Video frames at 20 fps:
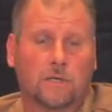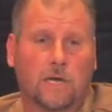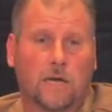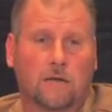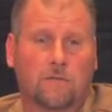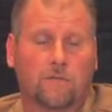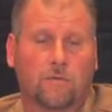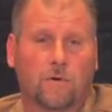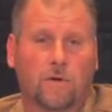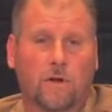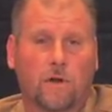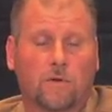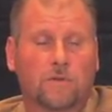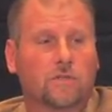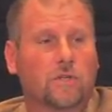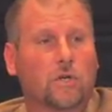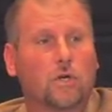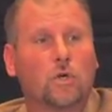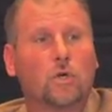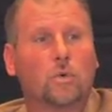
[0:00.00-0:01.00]
God
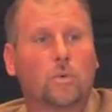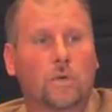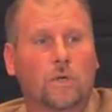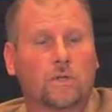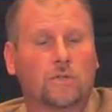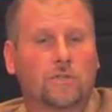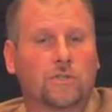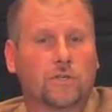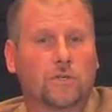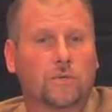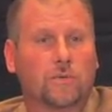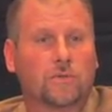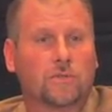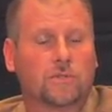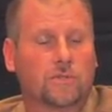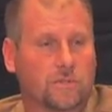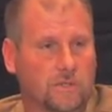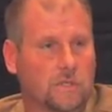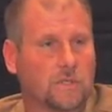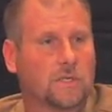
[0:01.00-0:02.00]
foreknows who will
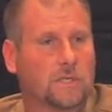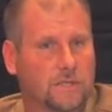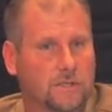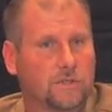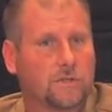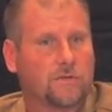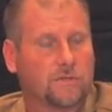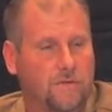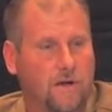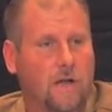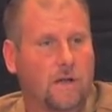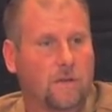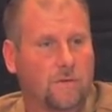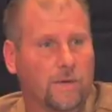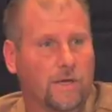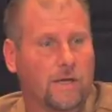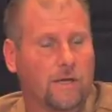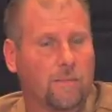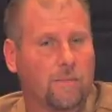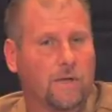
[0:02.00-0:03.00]
choose to
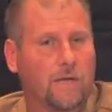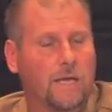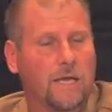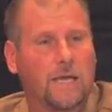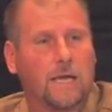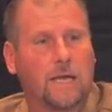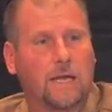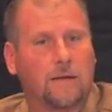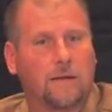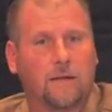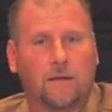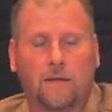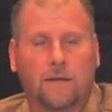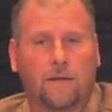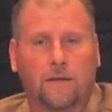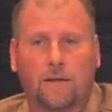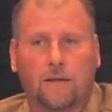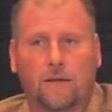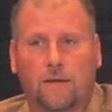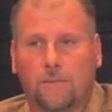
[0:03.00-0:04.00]
follow him. And
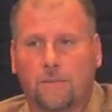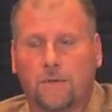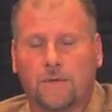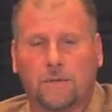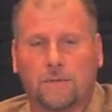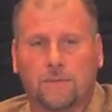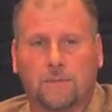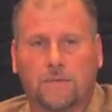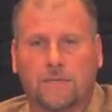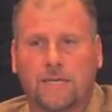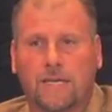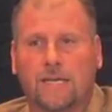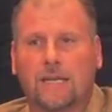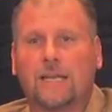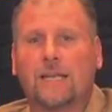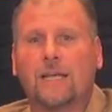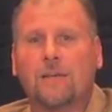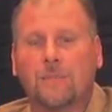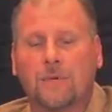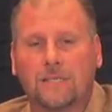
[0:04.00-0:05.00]
we
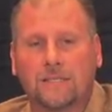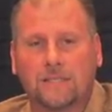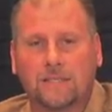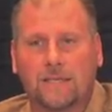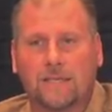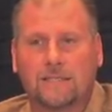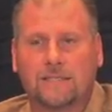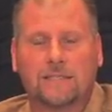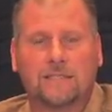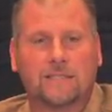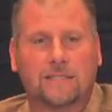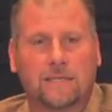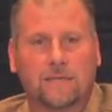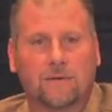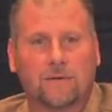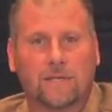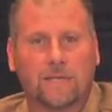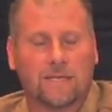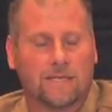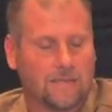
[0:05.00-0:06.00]
can't limit
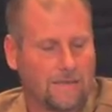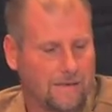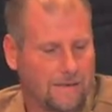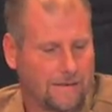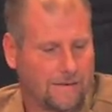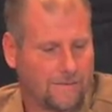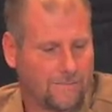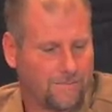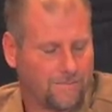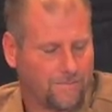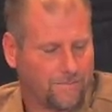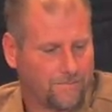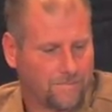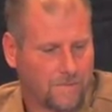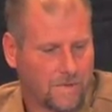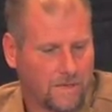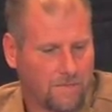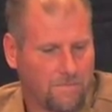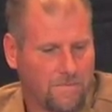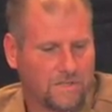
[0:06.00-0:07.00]
necessarily
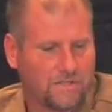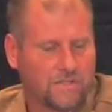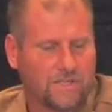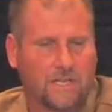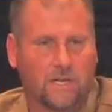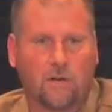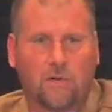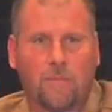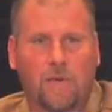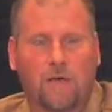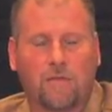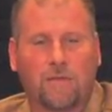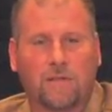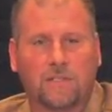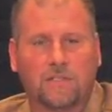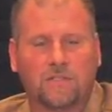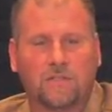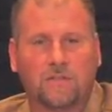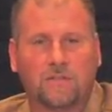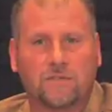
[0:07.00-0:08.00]
missionary
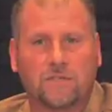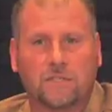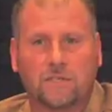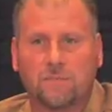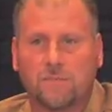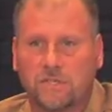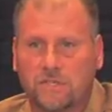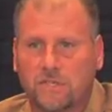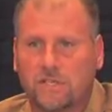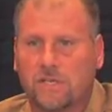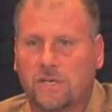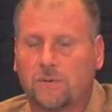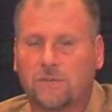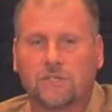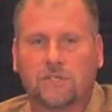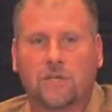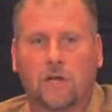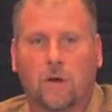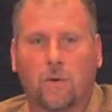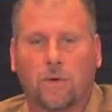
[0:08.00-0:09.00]
methods to just
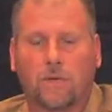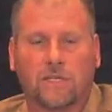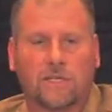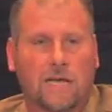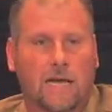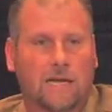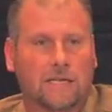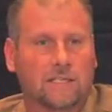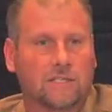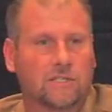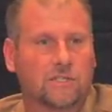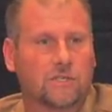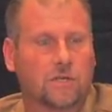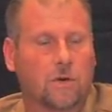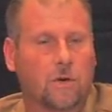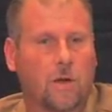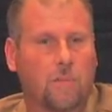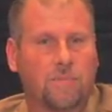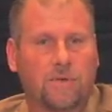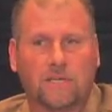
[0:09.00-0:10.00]
missionaries going. God can
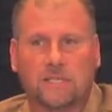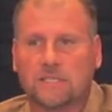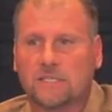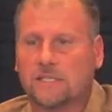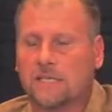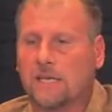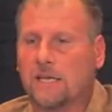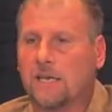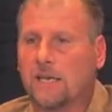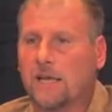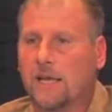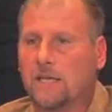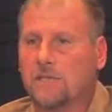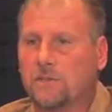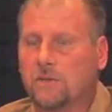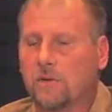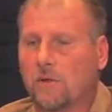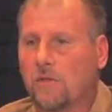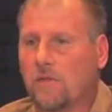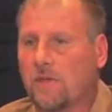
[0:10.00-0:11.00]
show up. He can send an
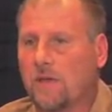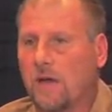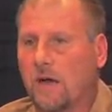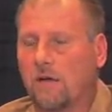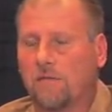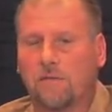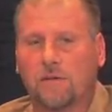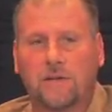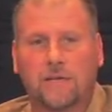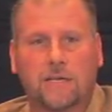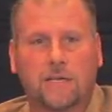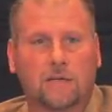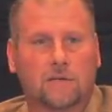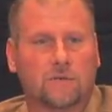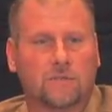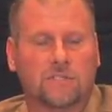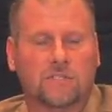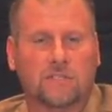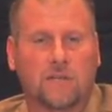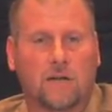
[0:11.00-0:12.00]
angel, a theophany, a
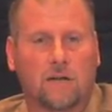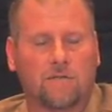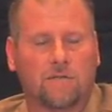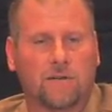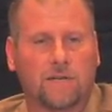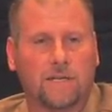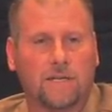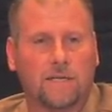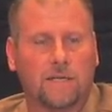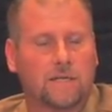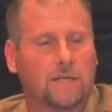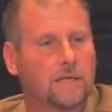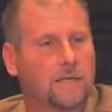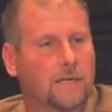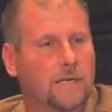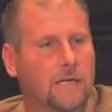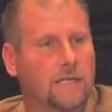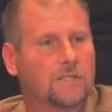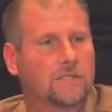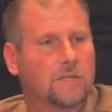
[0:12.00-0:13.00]
Christophany,
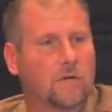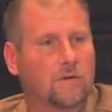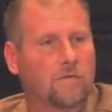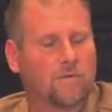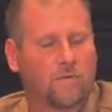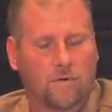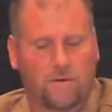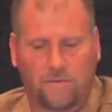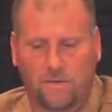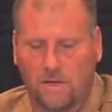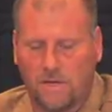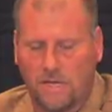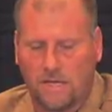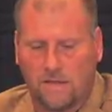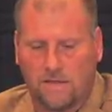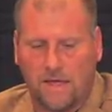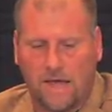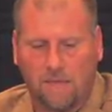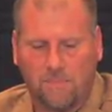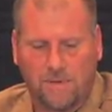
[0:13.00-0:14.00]
and so forth.
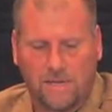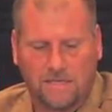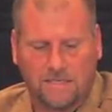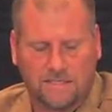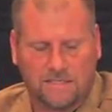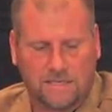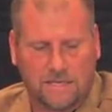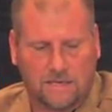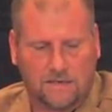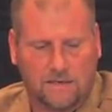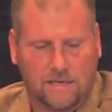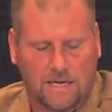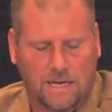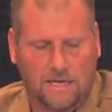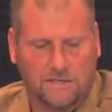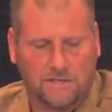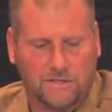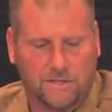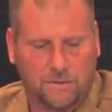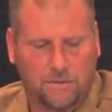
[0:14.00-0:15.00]
That being
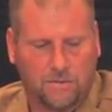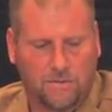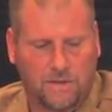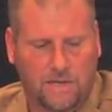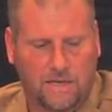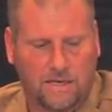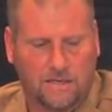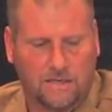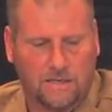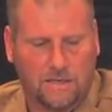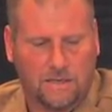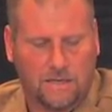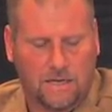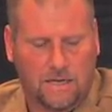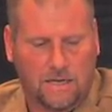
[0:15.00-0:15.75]
said, I do think